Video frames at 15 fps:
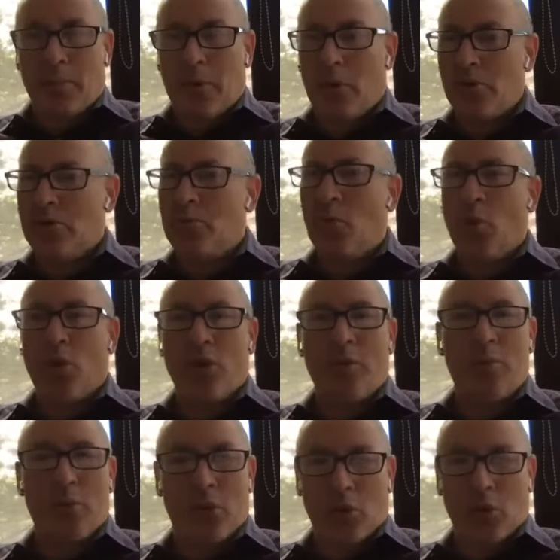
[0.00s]
a post
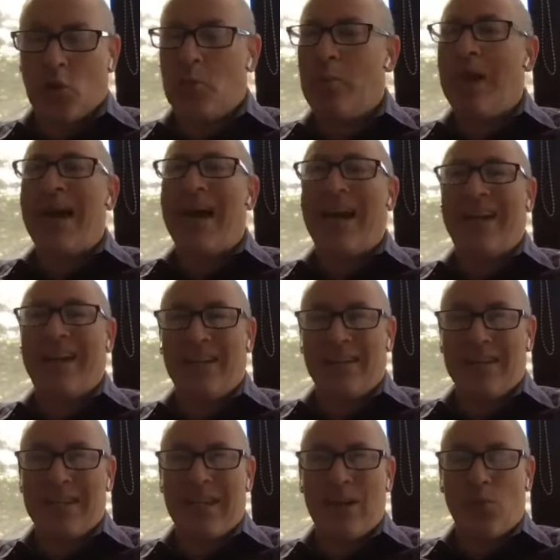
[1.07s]
mortem or look back and
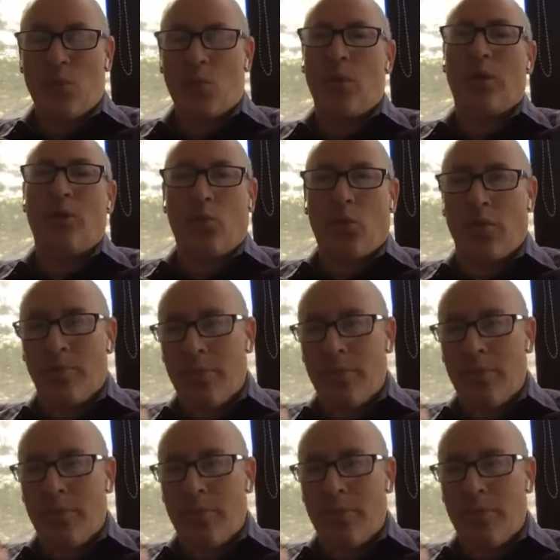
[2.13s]
say, well, what would